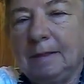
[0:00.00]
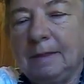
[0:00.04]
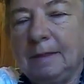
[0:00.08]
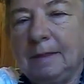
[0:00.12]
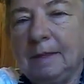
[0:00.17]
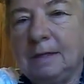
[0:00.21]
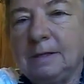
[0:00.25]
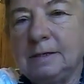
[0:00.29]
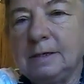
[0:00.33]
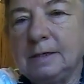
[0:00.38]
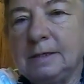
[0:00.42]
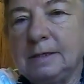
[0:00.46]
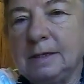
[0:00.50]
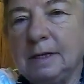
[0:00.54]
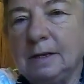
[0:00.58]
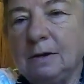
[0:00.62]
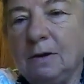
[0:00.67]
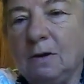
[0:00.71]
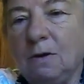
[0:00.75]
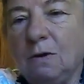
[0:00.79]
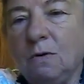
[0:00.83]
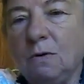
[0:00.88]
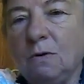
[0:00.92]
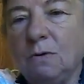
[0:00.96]
this is
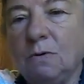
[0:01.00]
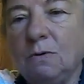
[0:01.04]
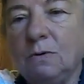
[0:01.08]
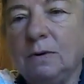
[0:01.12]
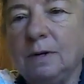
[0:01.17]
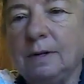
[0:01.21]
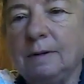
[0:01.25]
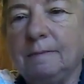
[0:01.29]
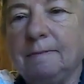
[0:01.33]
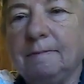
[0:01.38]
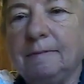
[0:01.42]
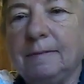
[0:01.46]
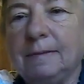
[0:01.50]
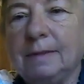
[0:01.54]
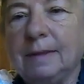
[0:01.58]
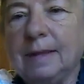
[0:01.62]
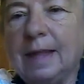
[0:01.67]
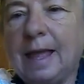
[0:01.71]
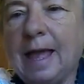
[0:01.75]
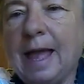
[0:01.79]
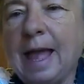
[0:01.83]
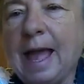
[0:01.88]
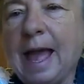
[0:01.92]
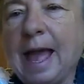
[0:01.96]
an old
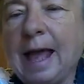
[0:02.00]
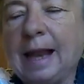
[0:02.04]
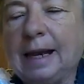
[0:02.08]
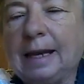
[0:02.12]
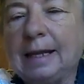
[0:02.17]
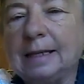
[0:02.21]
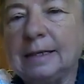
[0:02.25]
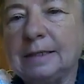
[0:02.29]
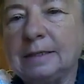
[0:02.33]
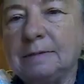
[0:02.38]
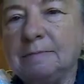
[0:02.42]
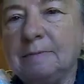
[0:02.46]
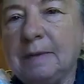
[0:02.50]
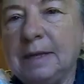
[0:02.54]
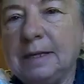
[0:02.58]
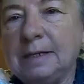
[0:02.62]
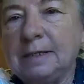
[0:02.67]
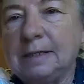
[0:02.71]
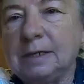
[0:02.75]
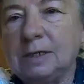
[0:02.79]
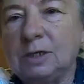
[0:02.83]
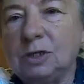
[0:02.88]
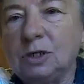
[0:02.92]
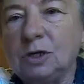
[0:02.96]
Atlas
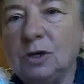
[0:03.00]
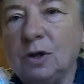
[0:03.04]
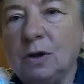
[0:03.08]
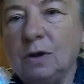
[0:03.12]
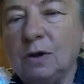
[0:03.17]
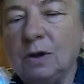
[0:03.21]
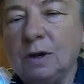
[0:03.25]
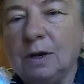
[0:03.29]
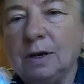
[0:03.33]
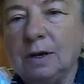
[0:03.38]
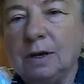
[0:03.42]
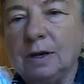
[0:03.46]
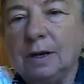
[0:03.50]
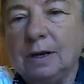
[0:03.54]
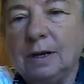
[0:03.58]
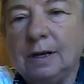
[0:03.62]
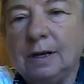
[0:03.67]
mason jar.